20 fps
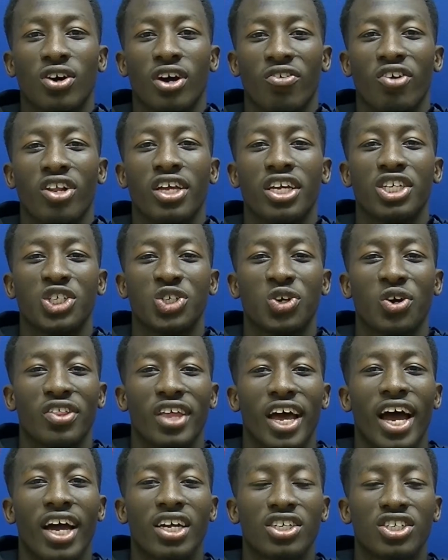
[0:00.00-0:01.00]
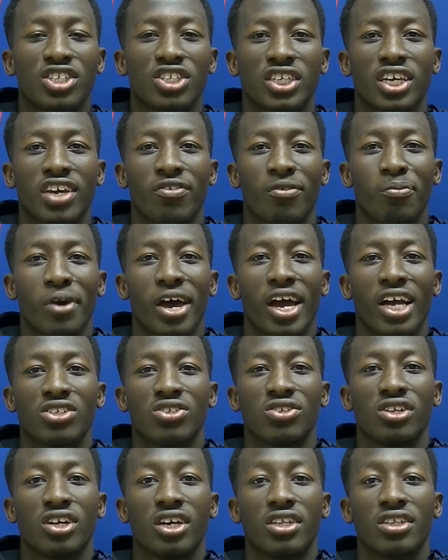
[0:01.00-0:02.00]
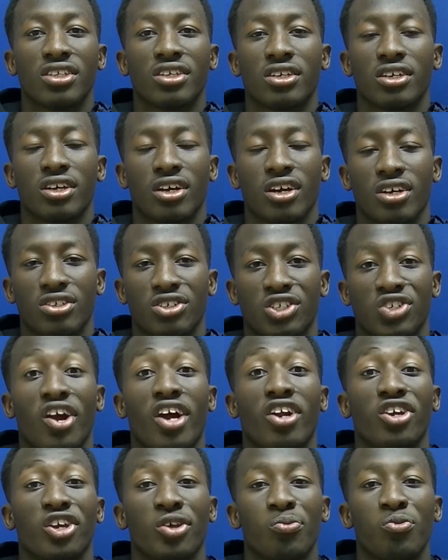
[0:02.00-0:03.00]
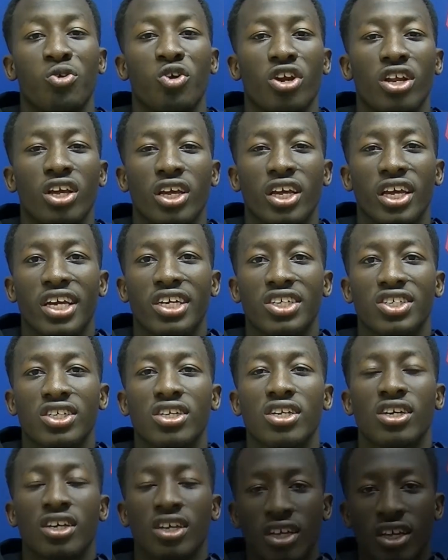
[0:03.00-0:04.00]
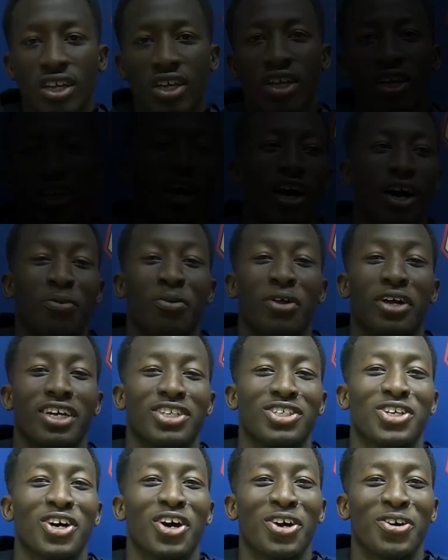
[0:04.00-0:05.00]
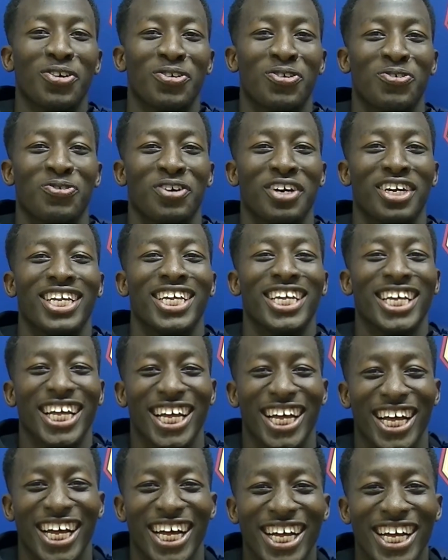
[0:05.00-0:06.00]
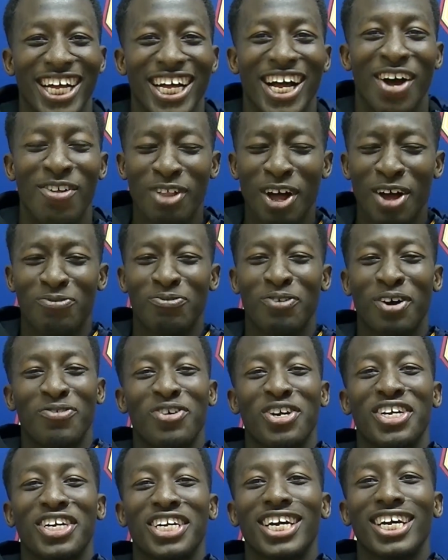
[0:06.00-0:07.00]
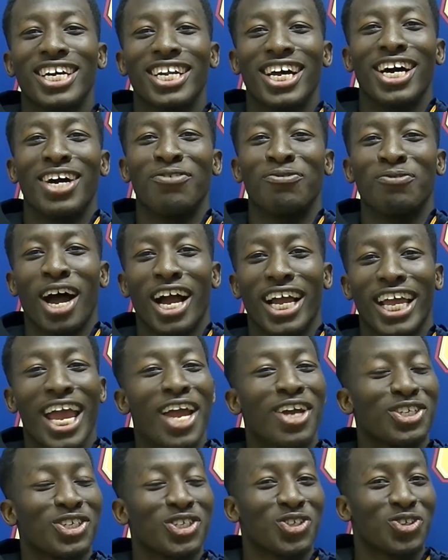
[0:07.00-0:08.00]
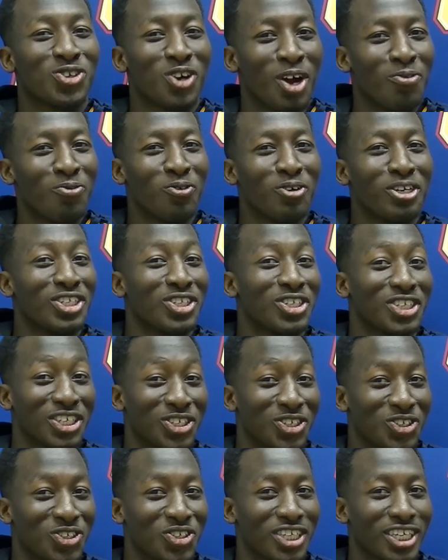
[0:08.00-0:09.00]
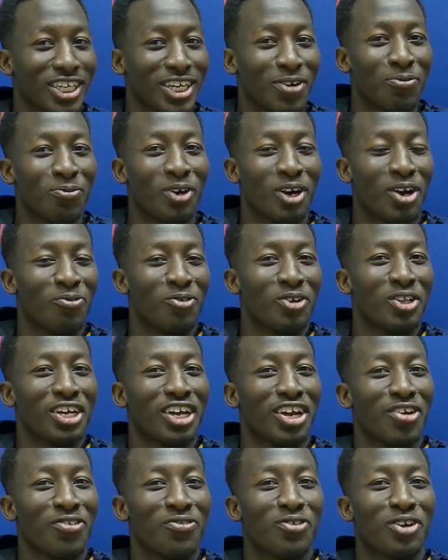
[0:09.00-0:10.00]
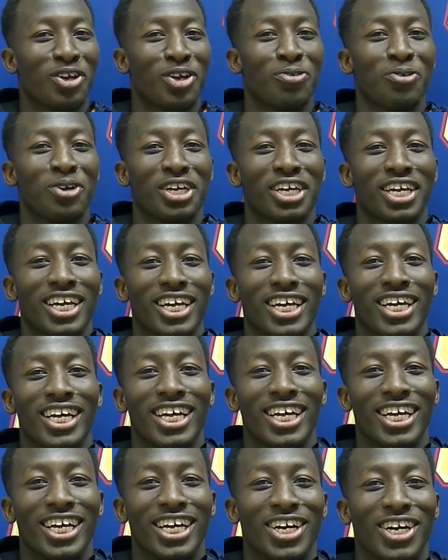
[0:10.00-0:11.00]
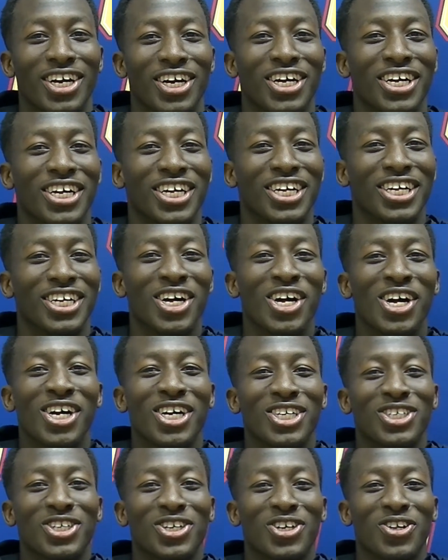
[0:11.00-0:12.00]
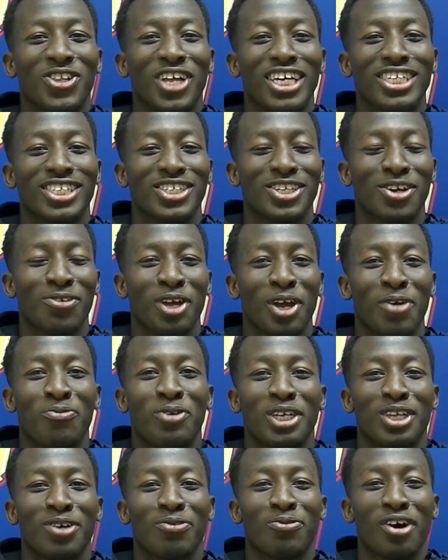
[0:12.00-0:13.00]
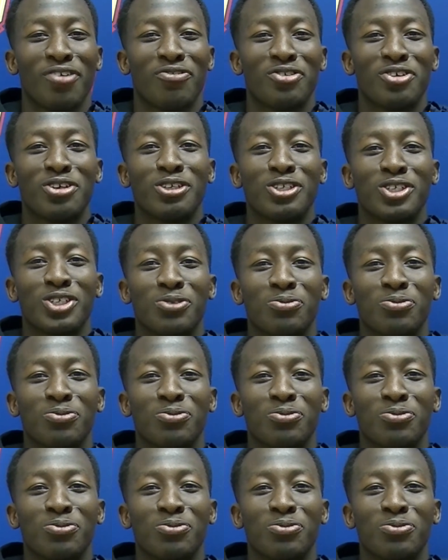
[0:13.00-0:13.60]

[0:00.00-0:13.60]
I really enjoyed that, and just giving back to like the surrounding community in Kingston. I play guitar for fun. I'm not very good. I can't strum, which is interesting, but I'm really good at finger picking. So that's something I picked up off of YouTube.